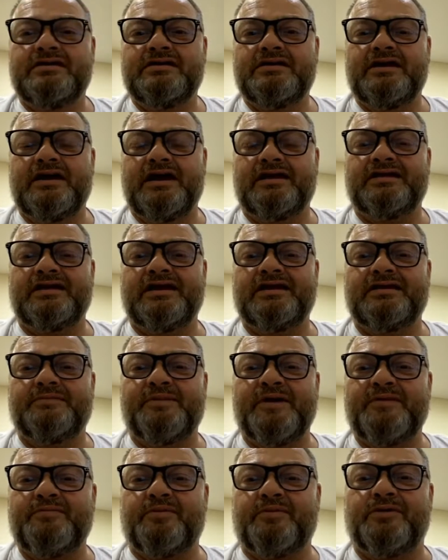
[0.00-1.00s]
I think
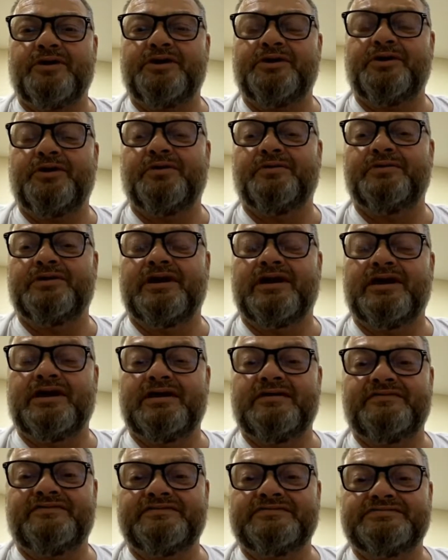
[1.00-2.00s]
people run your own
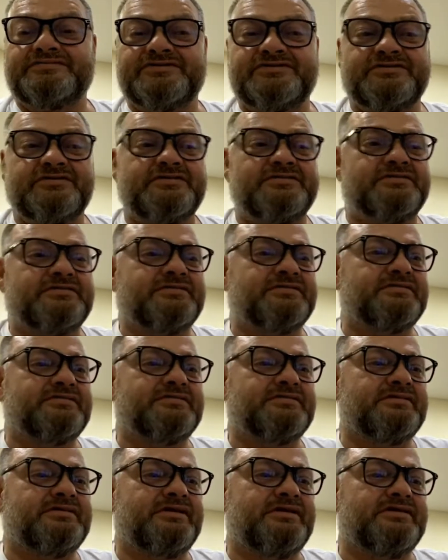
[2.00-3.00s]
life. It's
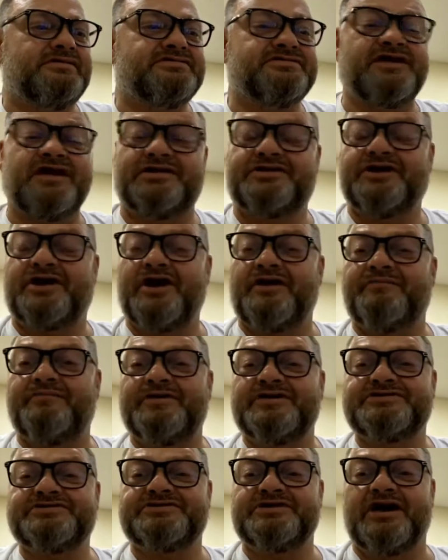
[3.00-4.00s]
not the
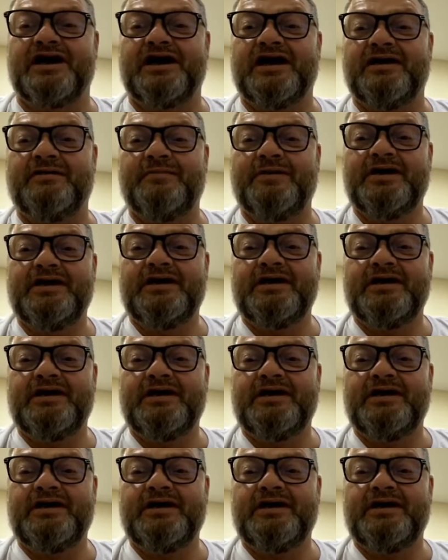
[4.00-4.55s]
government's job.